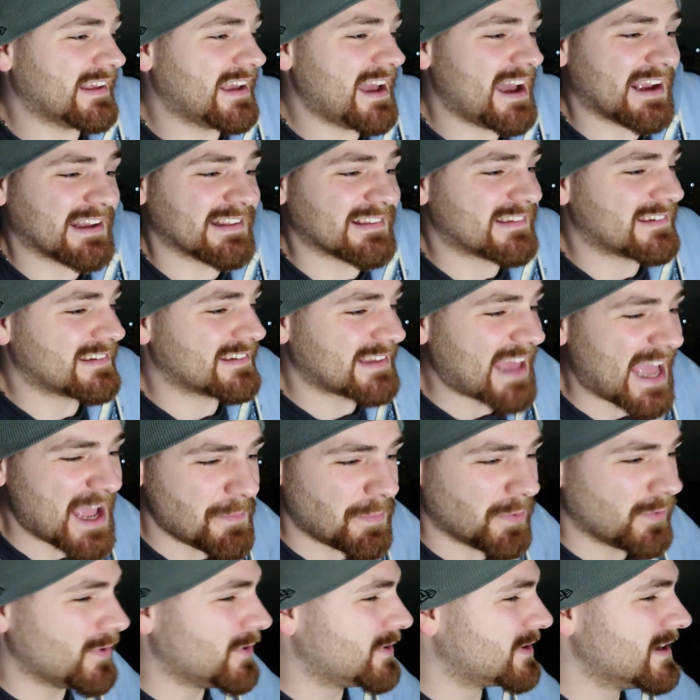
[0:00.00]
The guy can
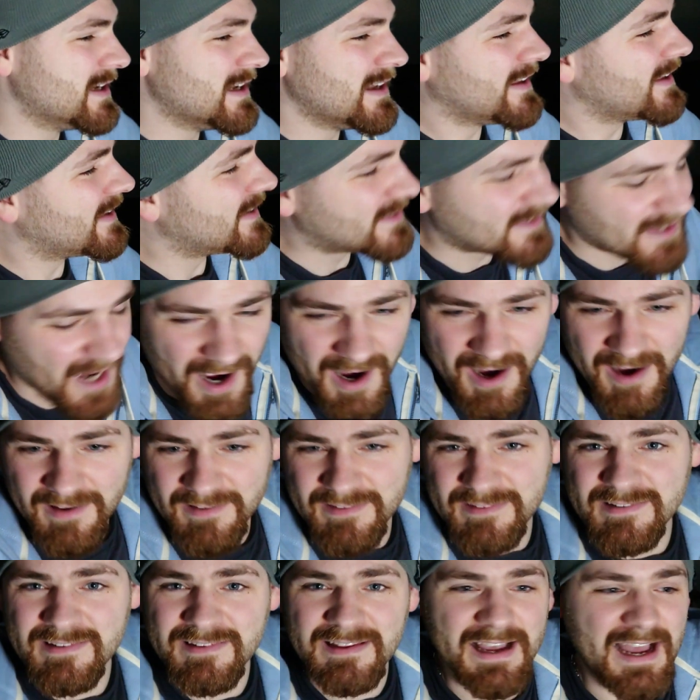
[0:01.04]
skateboard,
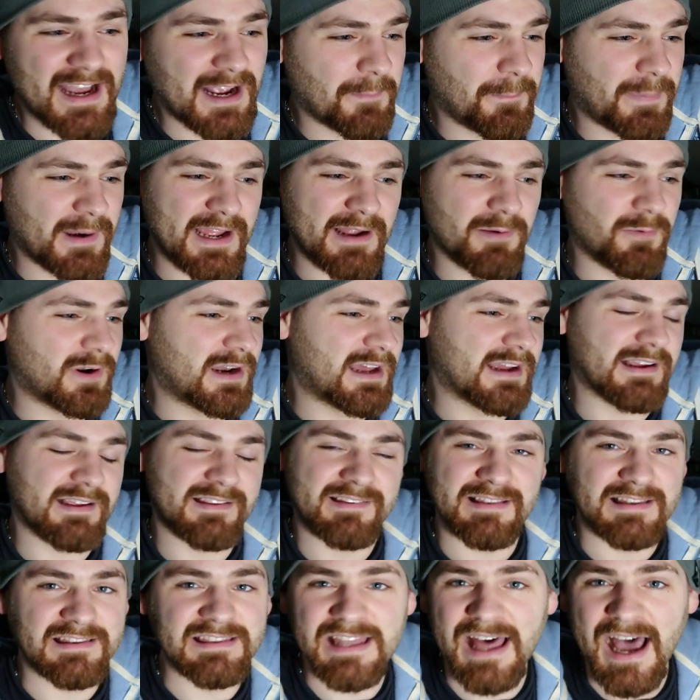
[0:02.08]
dance, the guy can play, what, like
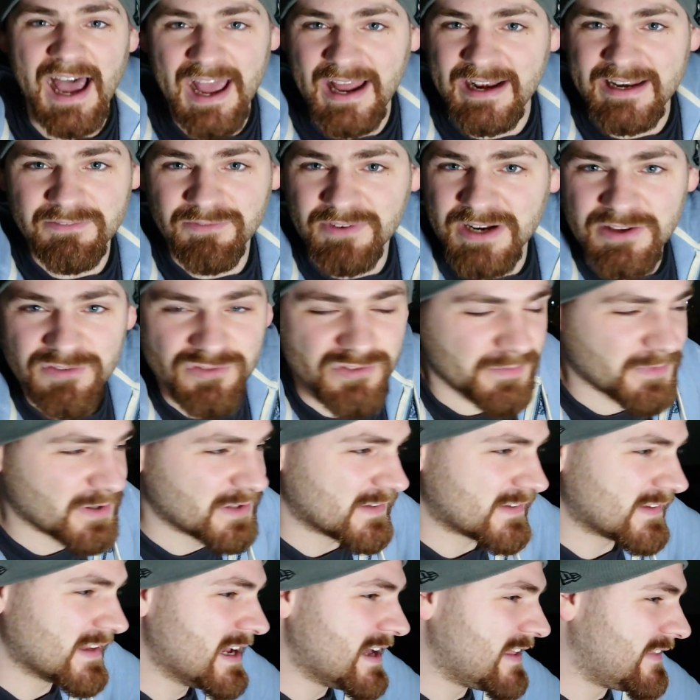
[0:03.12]
9 different
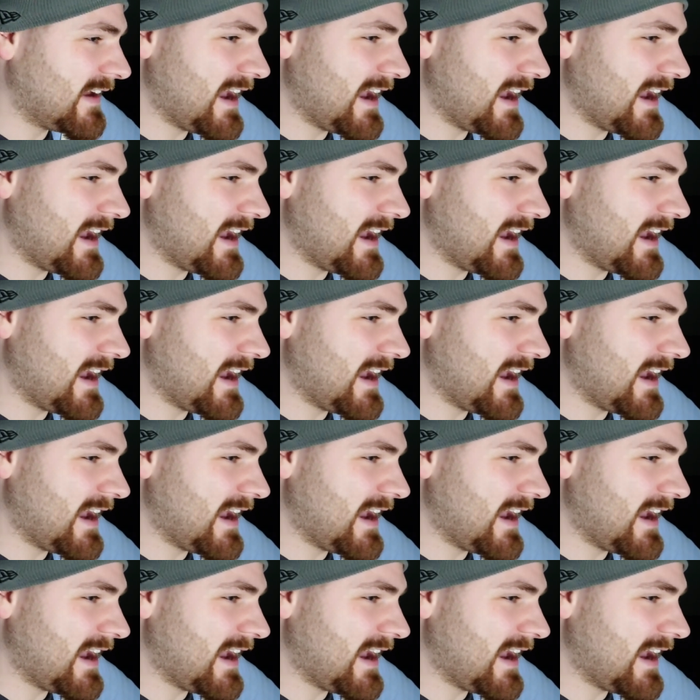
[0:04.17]
instruments,